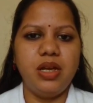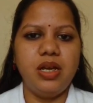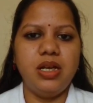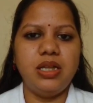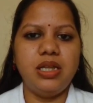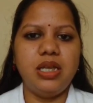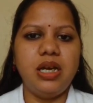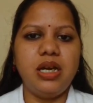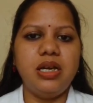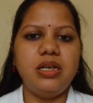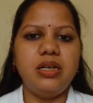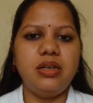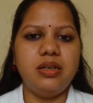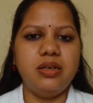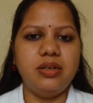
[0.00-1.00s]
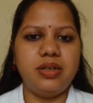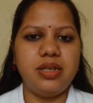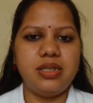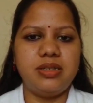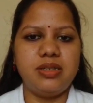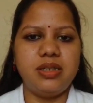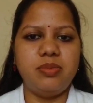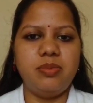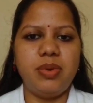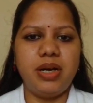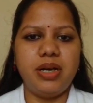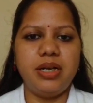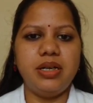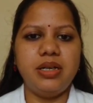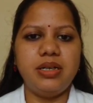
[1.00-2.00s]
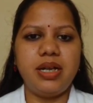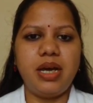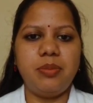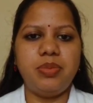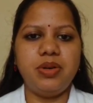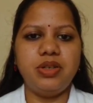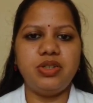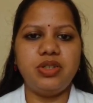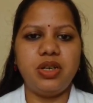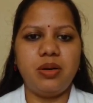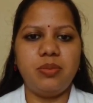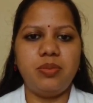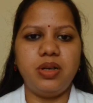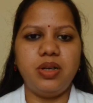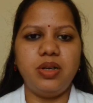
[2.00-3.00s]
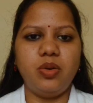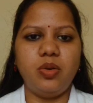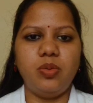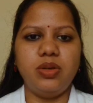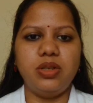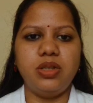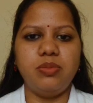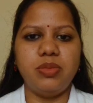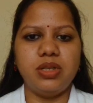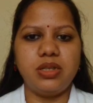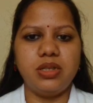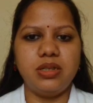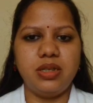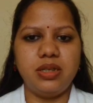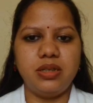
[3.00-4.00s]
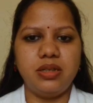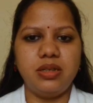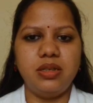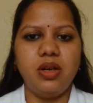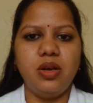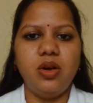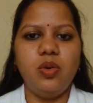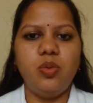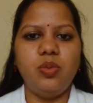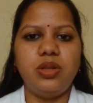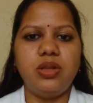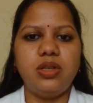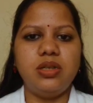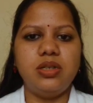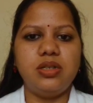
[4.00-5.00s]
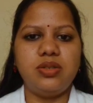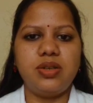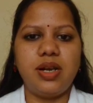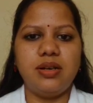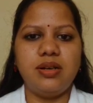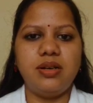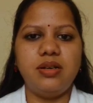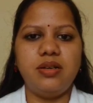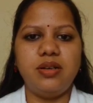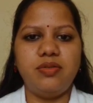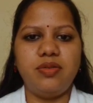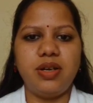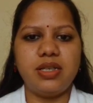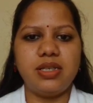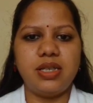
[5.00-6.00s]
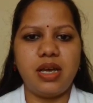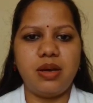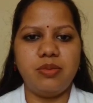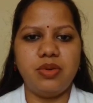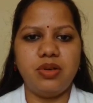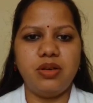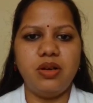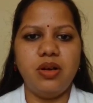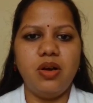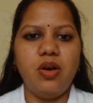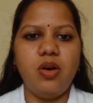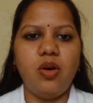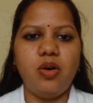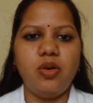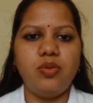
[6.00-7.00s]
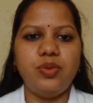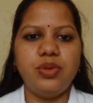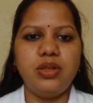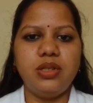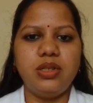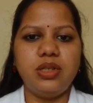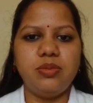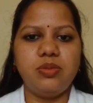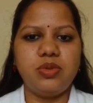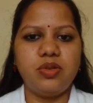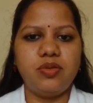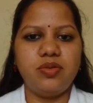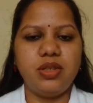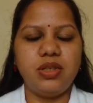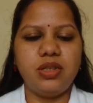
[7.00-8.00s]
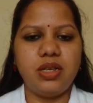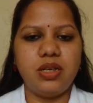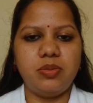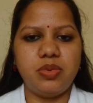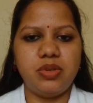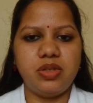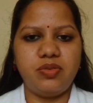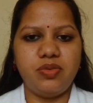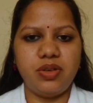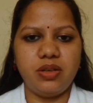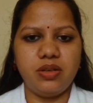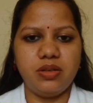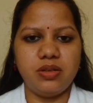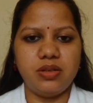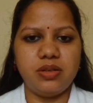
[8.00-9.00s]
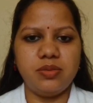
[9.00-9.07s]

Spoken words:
They are tested by tapping sharply over the muscle tendon with a standard reflex hammer or with the tips of the therapist's fingers.